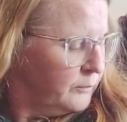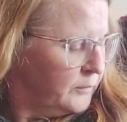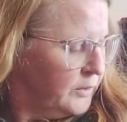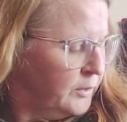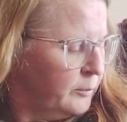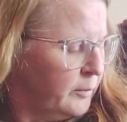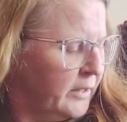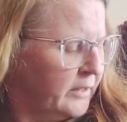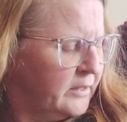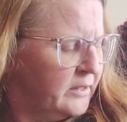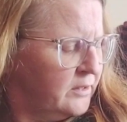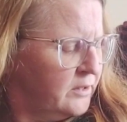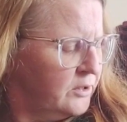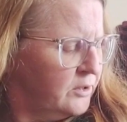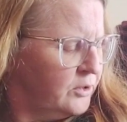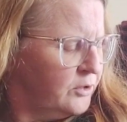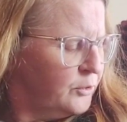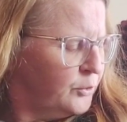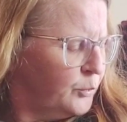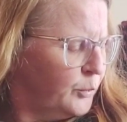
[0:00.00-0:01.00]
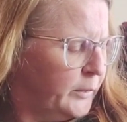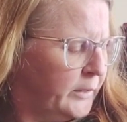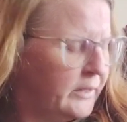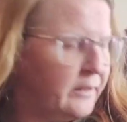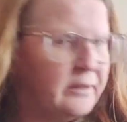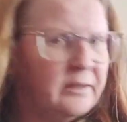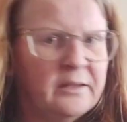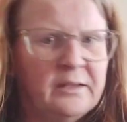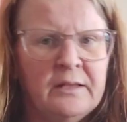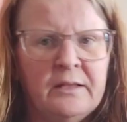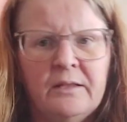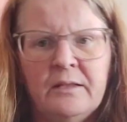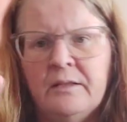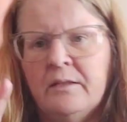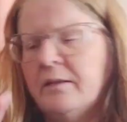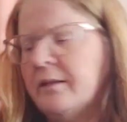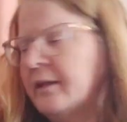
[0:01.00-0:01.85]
You might need to tweak the